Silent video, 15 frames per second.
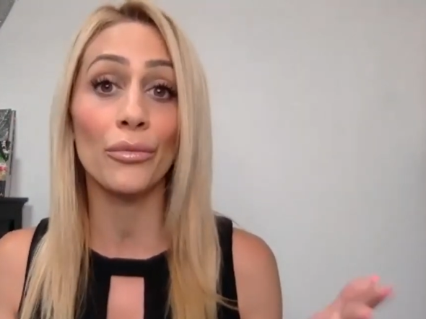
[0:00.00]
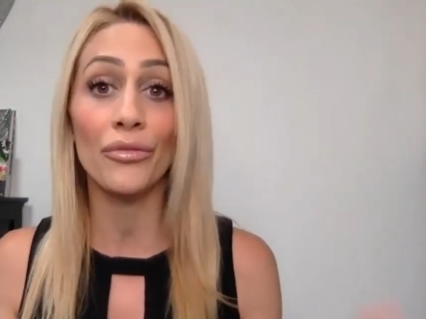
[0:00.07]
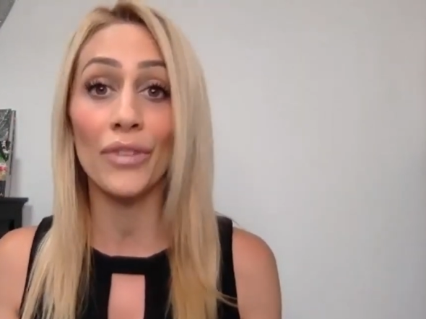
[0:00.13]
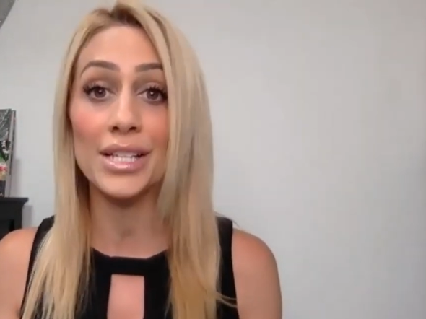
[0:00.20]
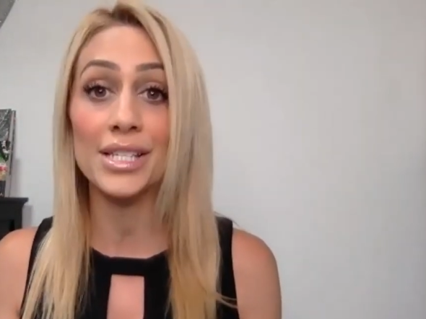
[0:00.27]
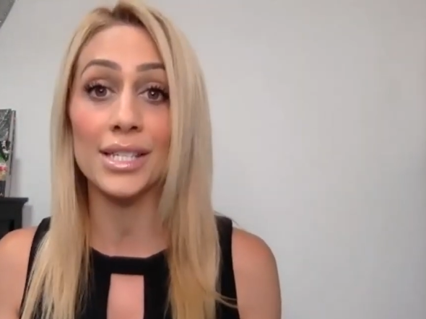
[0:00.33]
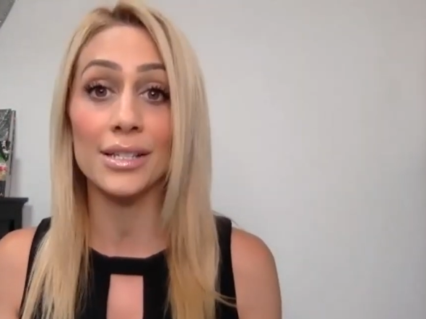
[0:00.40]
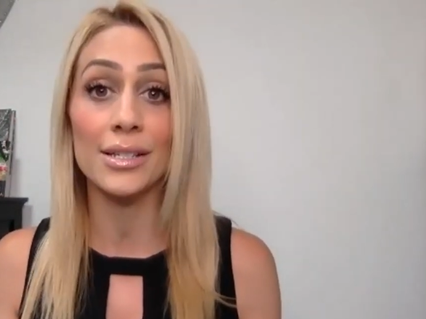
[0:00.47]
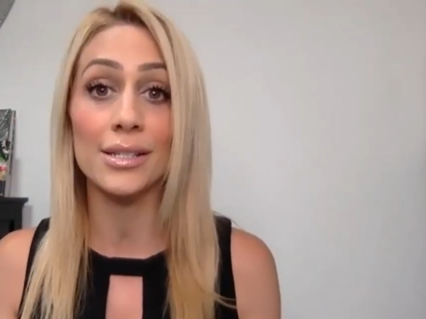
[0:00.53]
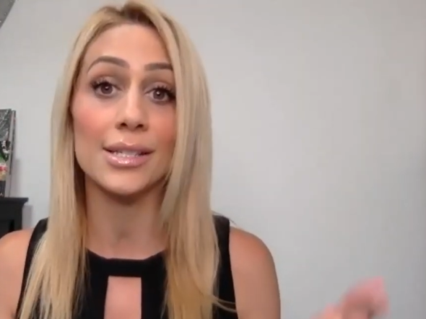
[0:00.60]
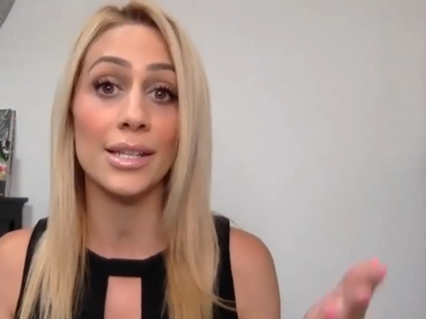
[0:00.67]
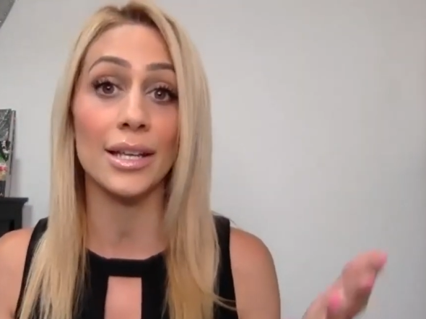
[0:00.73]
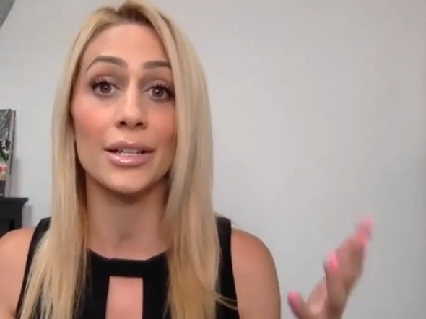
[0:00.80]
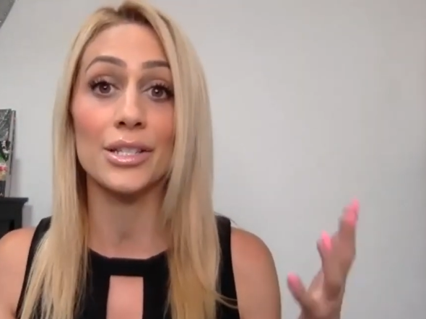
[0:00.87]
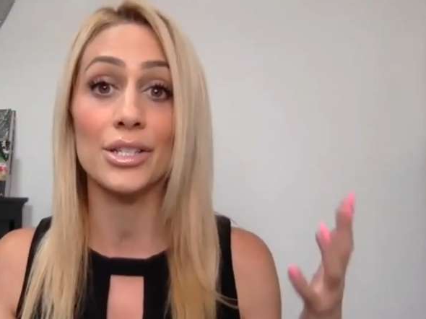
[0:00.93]
faces
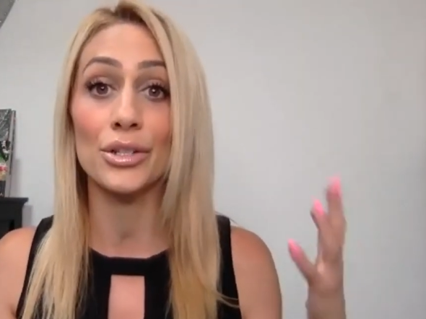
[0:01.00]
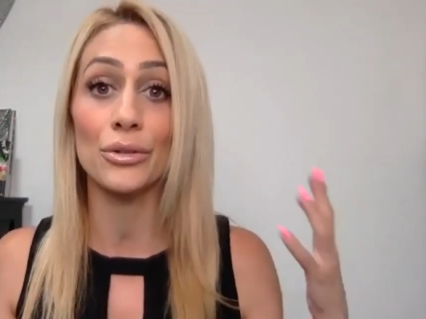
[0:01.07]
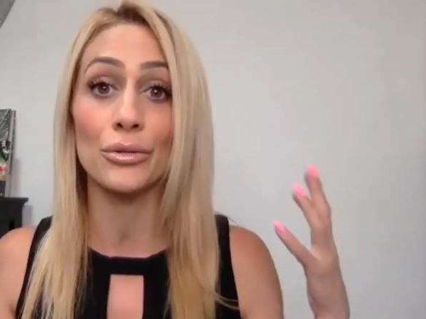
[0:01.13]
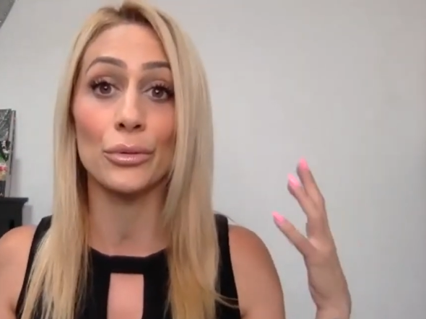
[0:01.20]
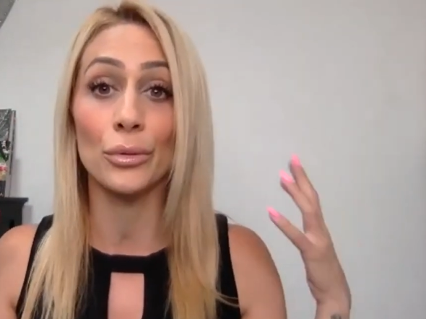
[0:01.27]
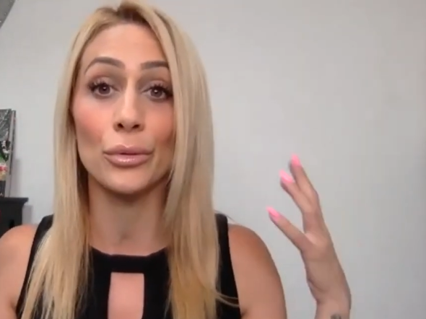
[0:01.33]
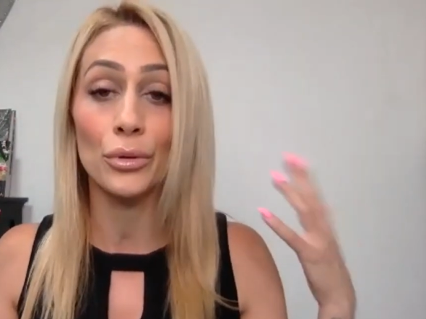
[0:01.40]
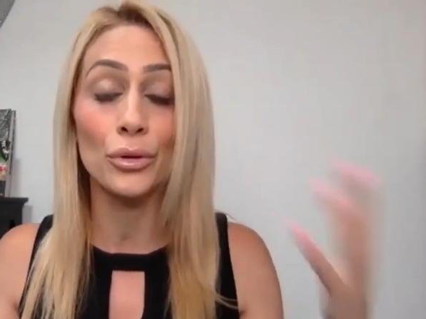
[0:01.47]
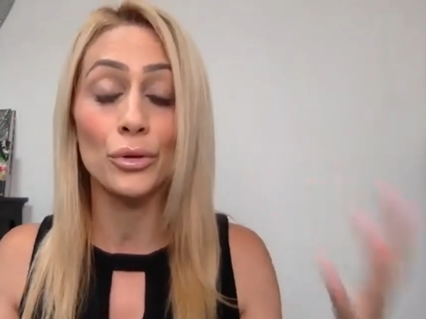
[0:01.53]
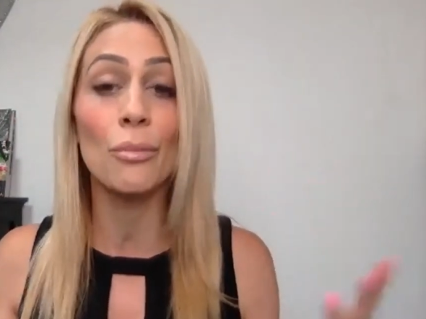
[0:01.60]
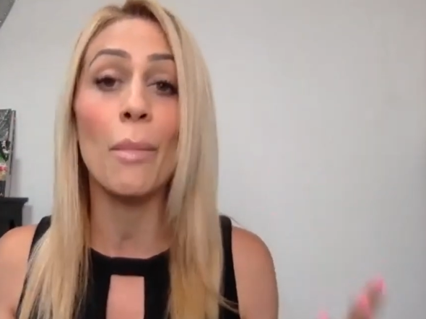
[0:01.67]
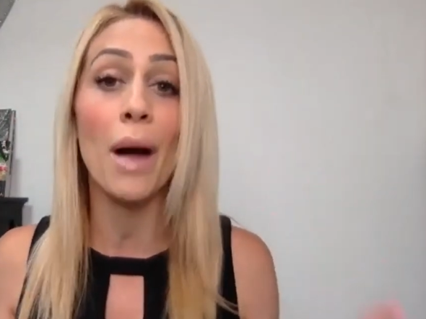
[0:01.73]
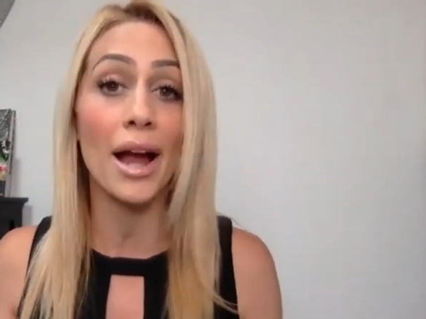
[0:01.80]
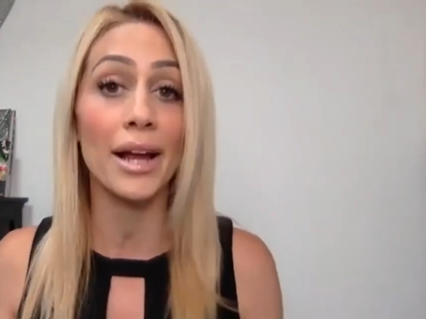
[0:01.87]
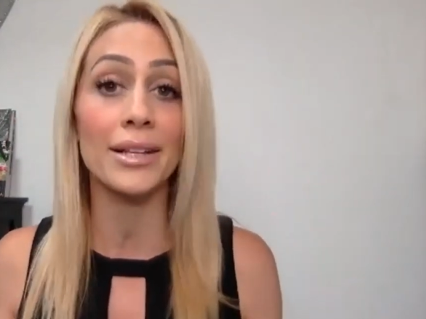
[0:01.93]
and to new
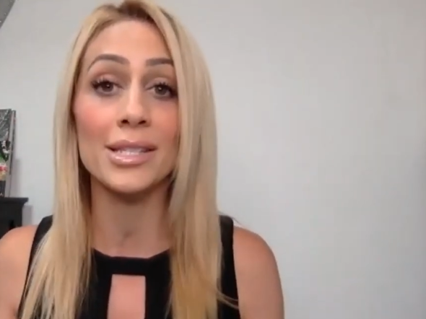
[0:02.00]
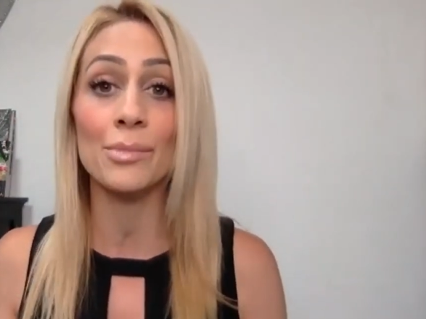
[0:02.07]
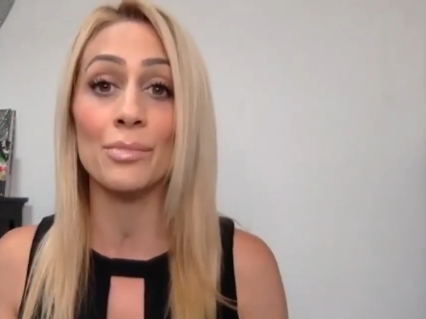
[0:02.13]
minds,